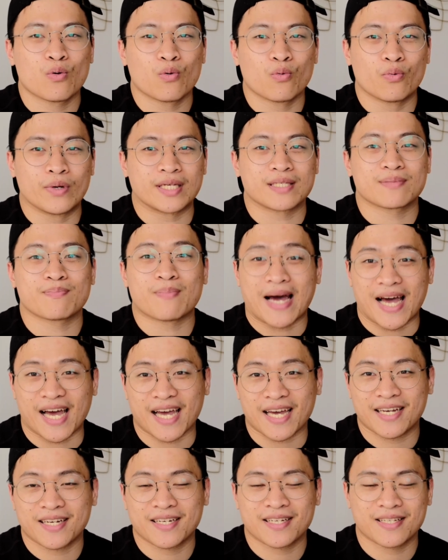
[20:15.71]
weeks
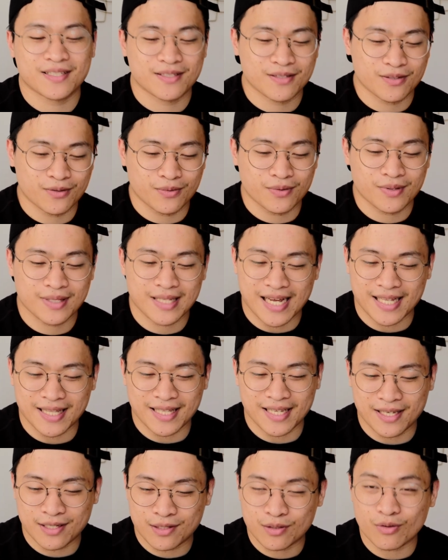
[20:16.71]
back. So
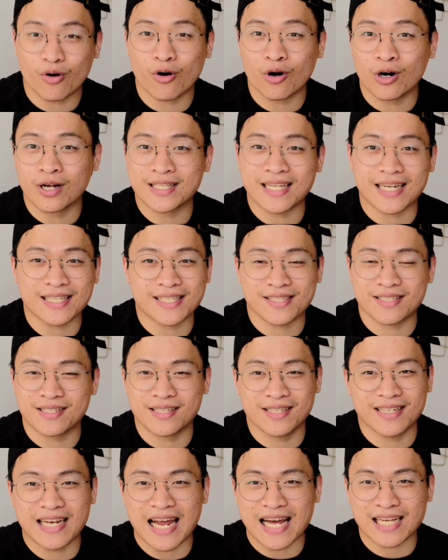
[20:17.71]
that is all. That is
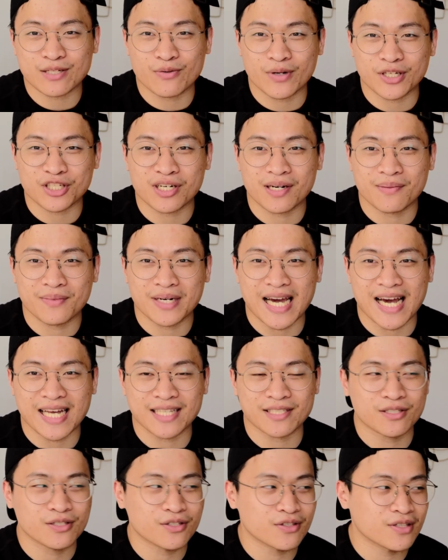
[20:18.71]
the last question I'm going to
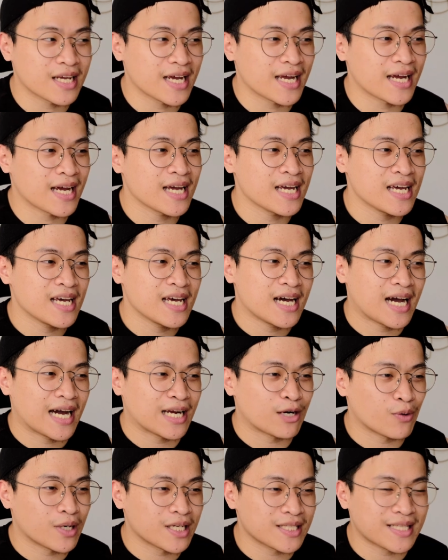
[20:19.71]
answer today. I
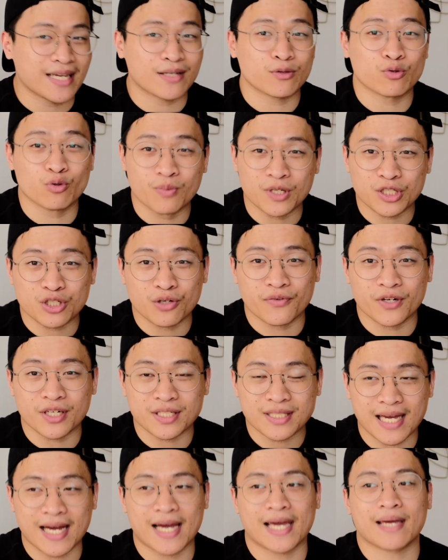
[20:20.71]
don't want to take too much of your
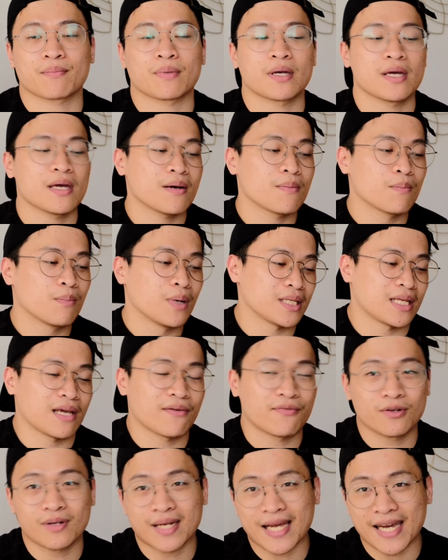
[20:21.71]
time, but
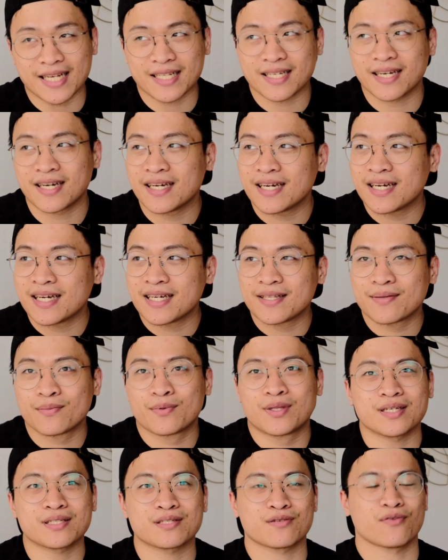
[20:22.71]
if you like
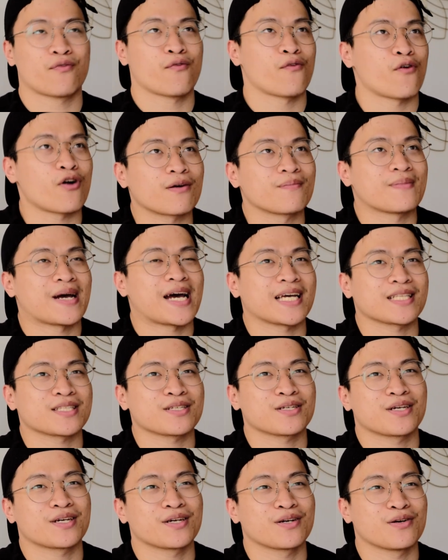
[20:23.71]
this
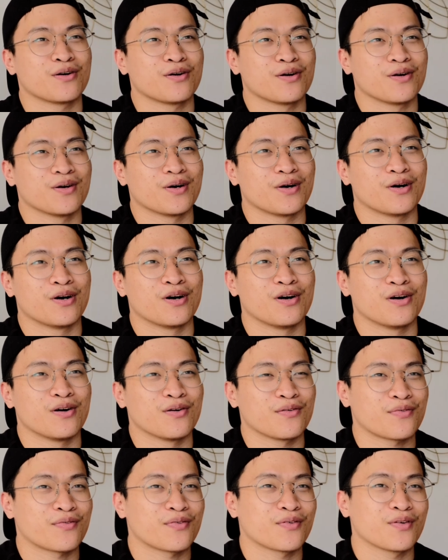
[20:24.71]
format
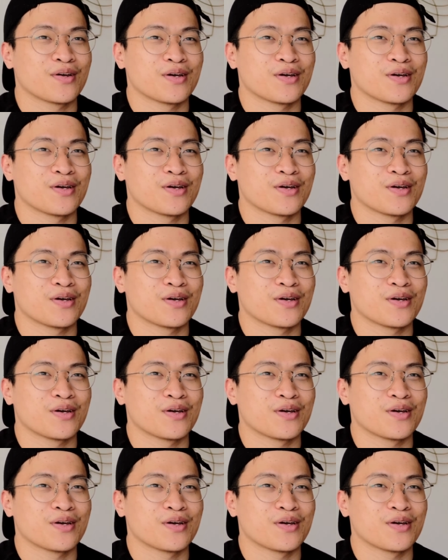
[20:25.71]
of